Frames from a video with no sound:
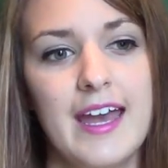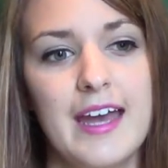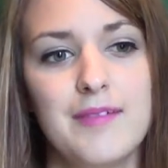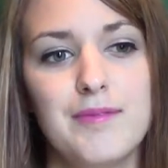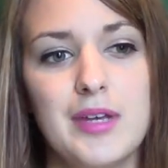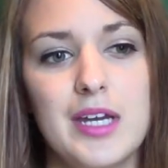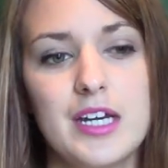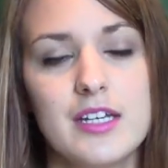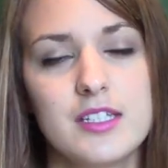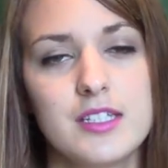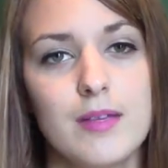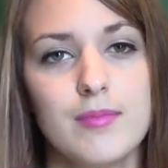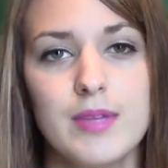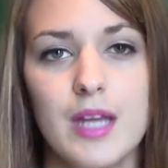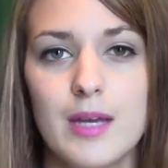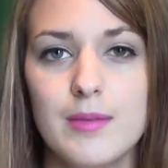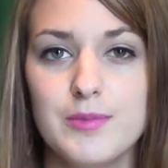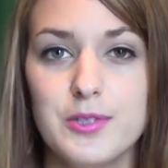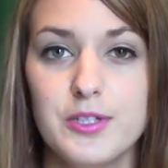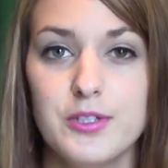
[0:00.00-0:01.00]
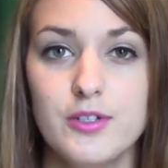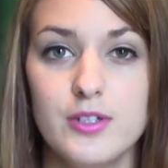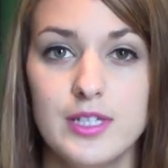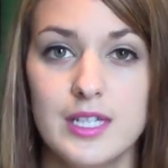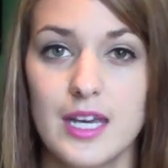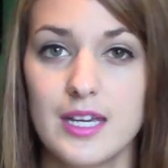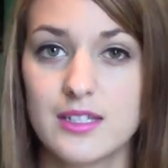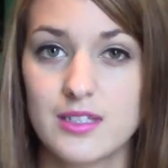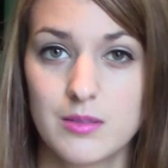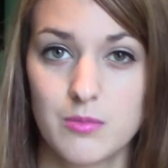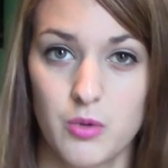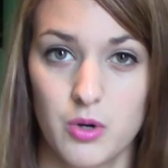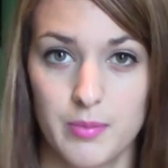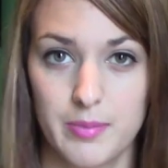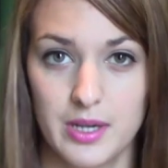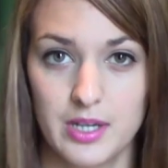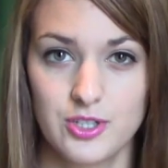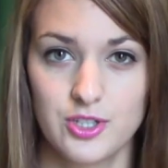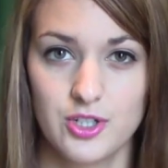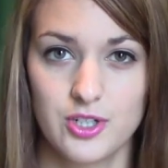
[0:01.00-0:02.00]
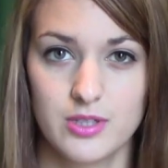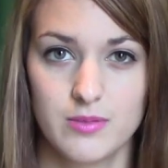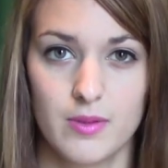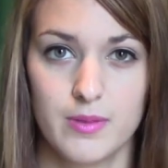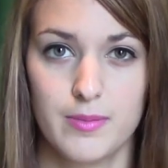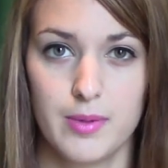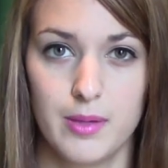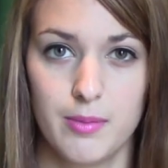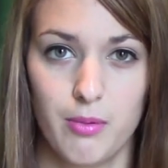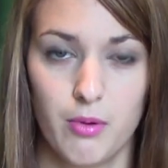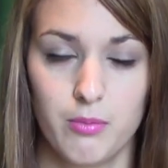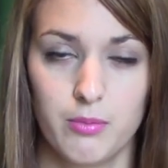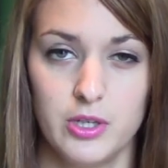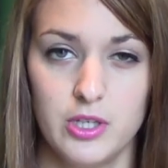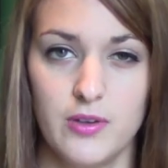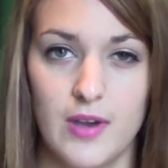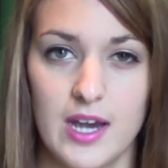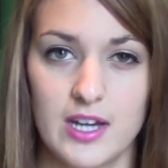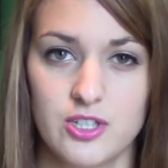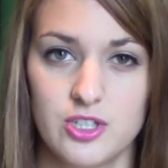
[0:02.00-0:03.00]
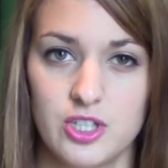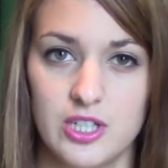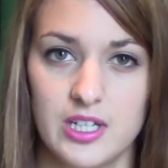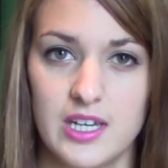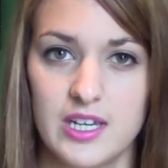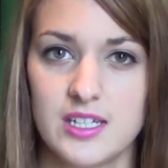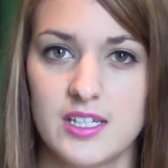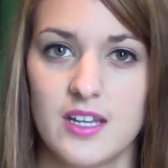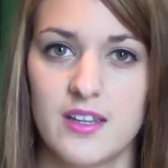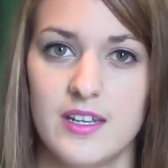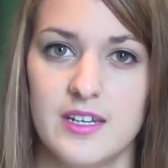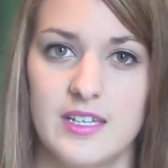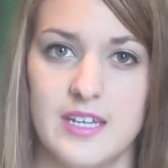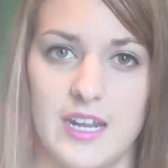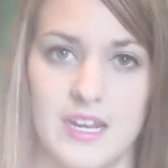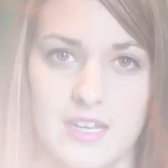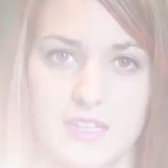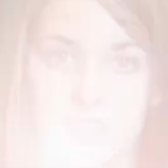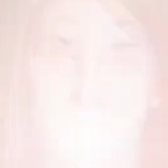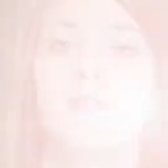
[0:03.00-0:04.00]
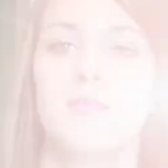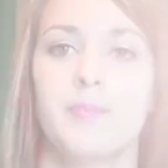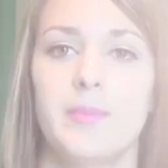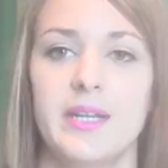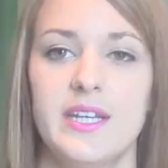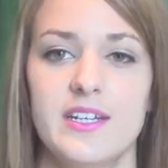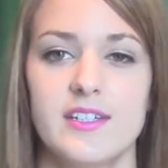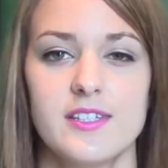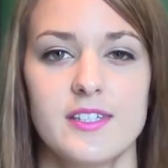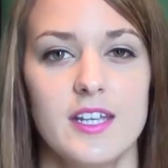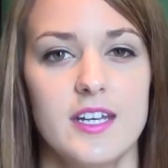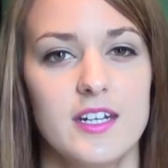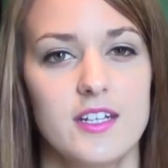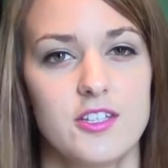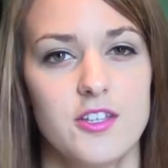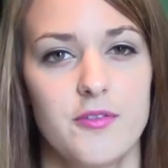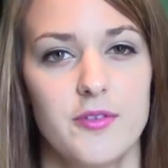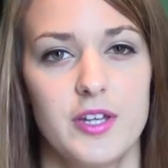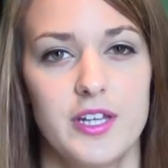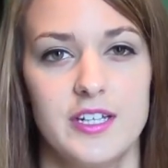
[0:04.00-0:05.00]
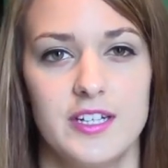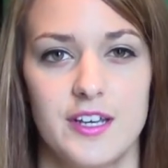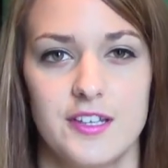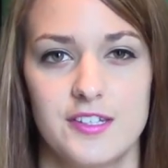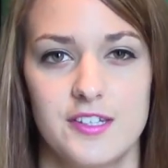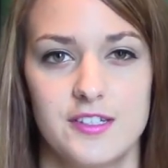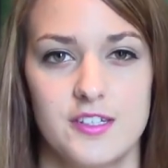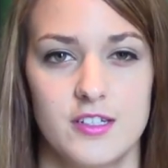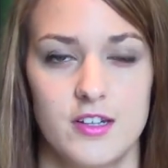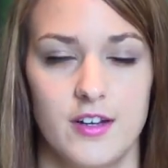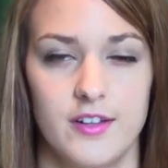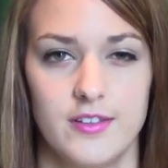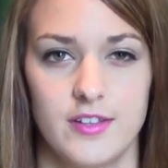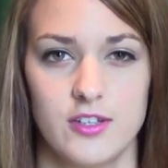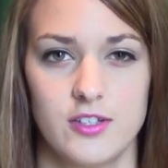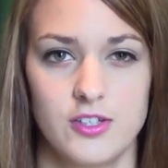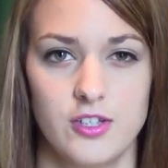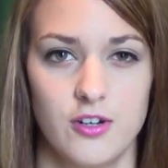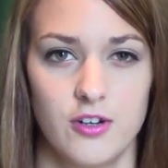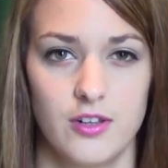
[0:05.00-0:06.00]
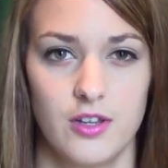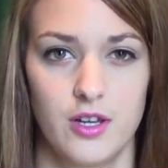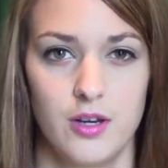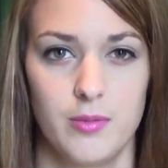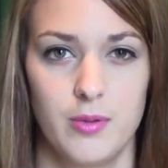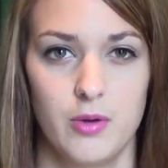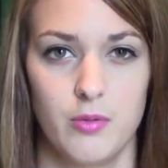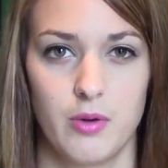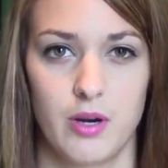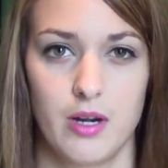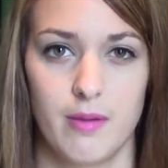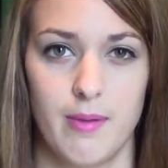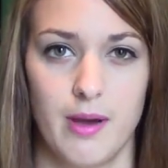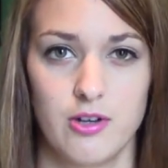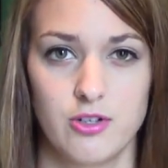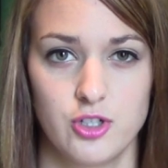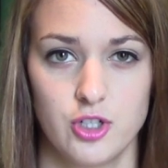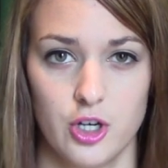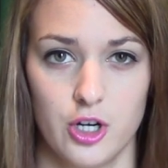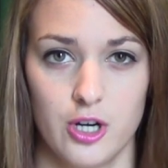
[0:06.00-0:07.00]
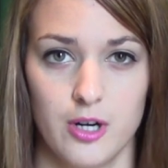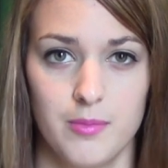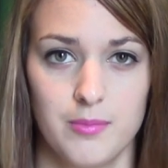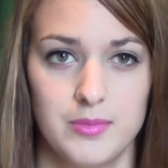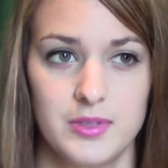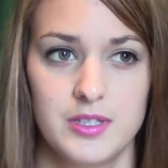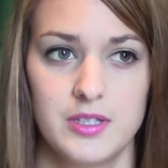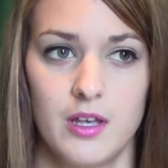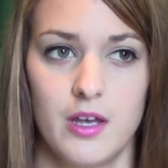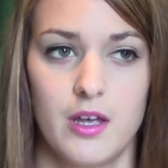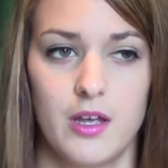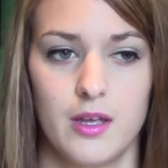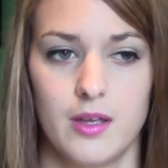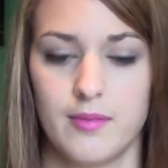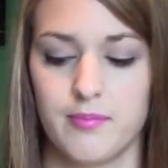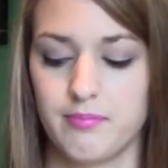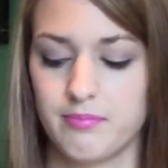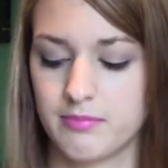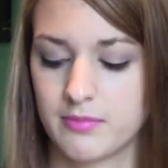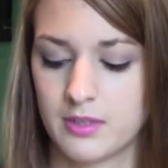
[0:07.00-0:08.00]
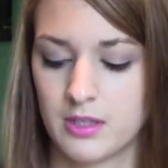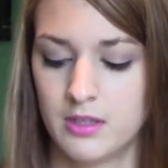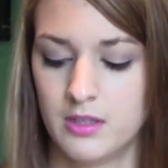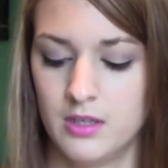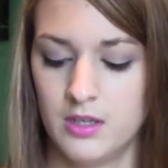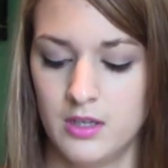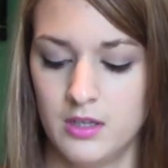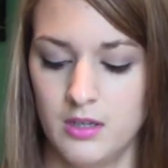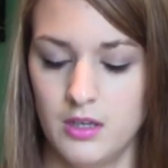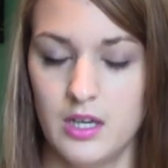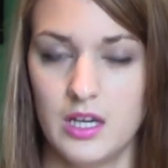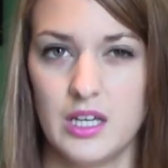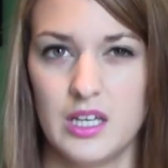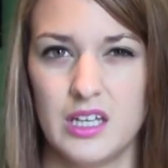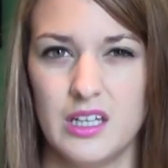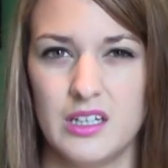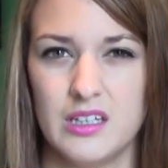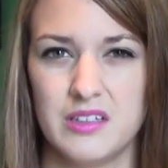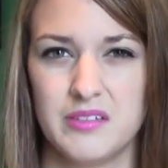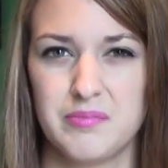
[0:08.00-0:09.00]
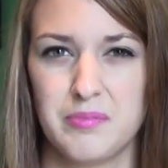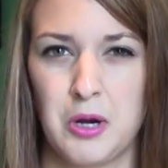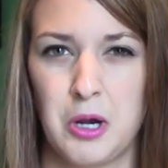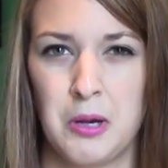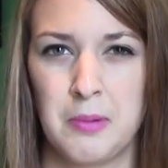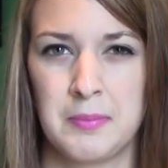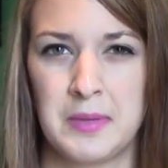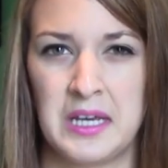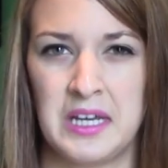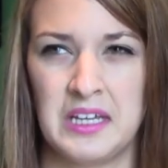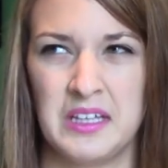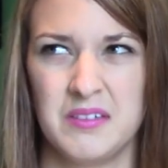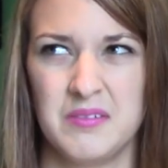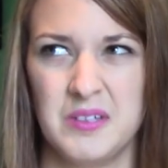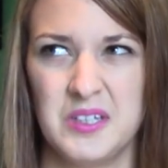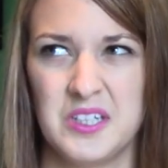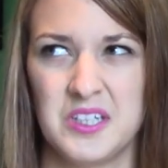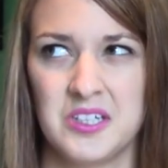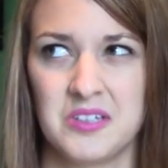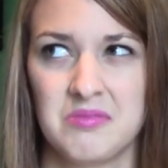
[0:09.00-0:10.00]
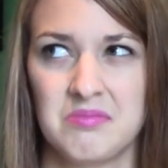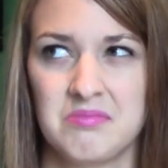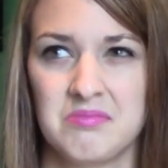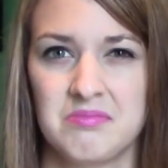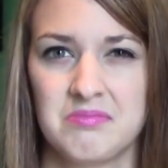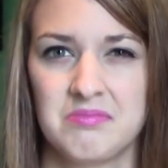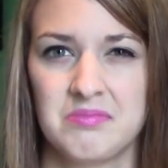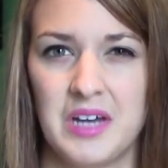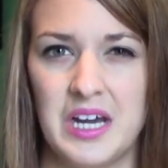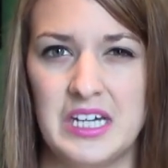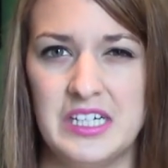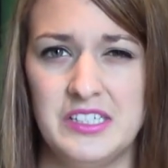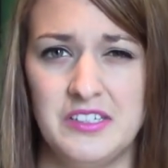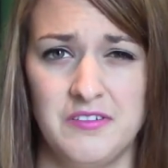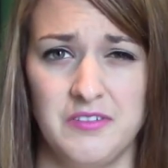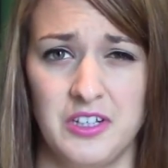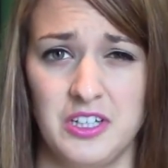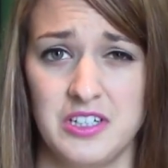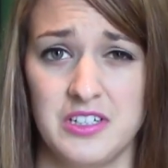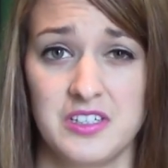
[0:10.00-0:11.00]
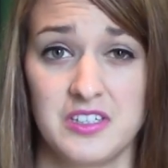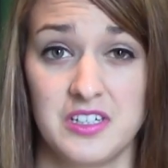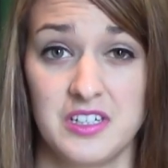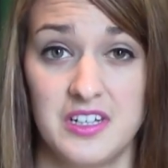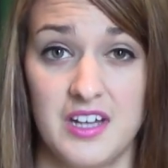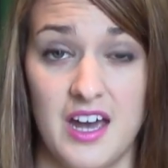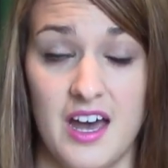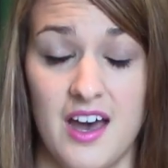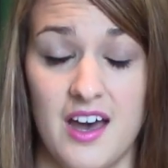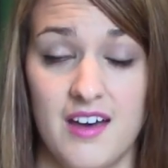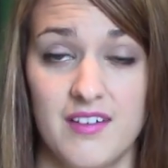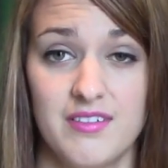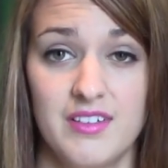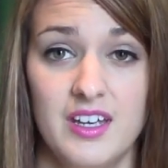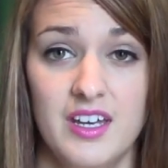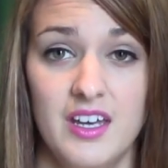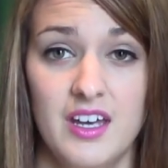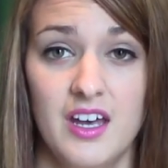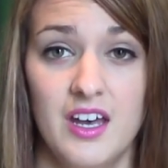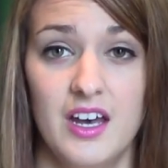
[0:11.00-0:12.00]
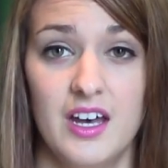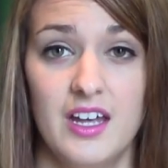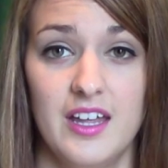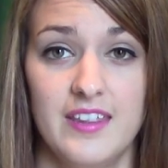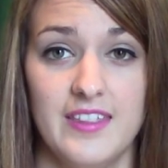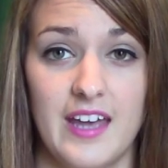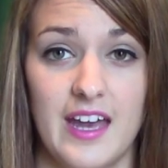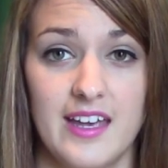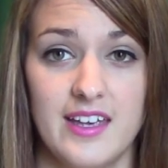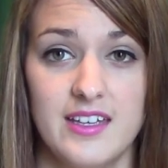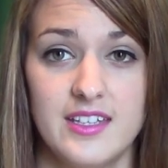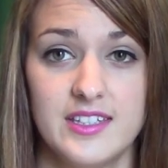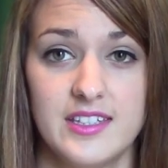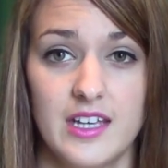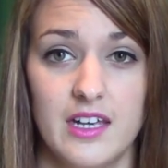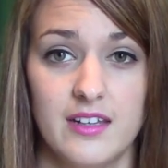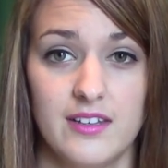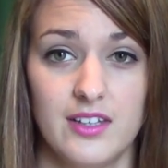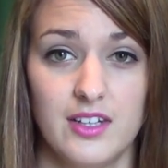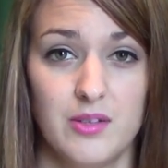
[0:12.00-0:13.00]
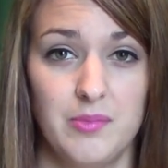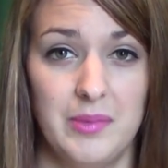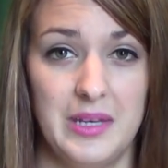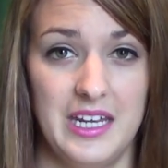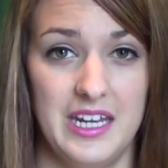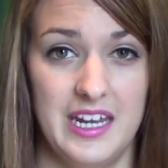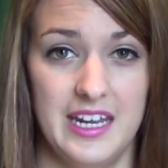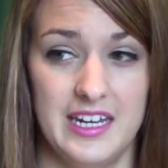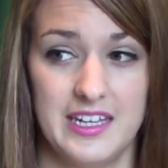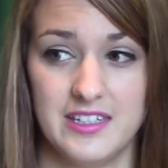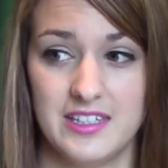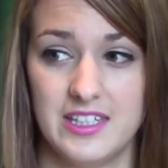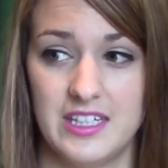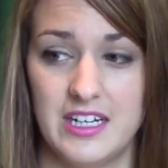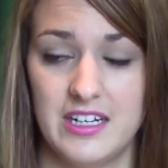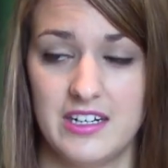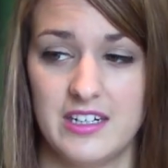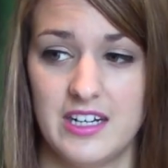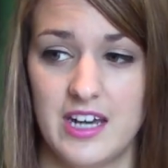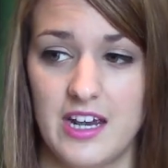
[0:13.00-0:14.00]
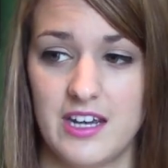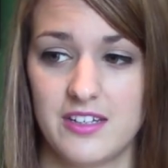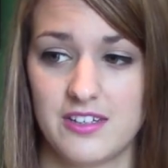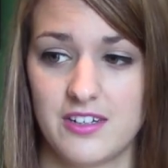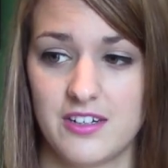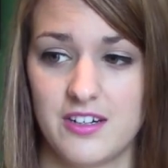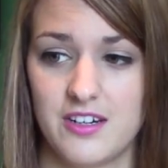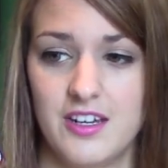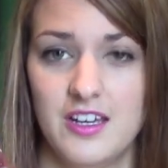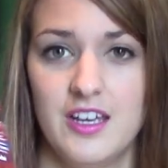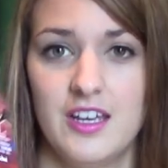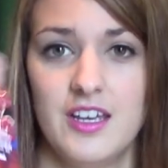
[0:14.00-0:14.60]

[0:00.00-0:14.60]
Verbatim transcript: Because sometimes you do take some more pictures with people when you actually get to the dance. But the next thing isn't really necessary unless you're a little bit weird about germs. And prom night, you know, I just feel like it's good to have. And that is a little mini hand sanitizer.